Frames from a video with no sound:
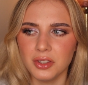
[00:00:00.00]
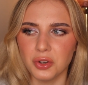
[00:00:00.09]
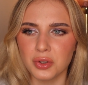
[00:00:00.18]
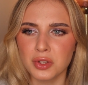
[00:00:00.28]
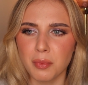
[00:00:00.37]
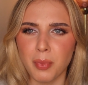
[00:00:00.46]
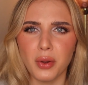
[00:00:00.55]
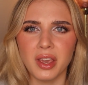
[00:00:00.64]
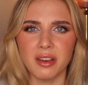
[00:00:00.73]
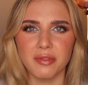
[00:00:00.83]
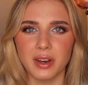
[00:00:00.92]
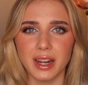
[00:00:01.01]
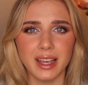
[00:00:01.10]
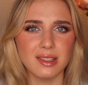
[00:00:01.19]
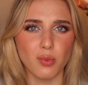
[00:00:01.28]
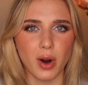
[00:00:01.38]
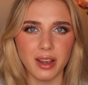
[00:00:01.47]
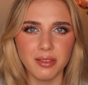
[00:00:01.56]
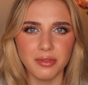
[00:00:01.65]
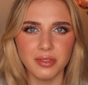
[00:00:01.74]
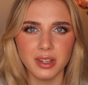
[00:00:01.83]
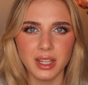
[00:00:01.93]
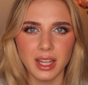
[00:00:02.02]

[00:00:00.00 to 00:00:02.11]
you're also poking fun at his wife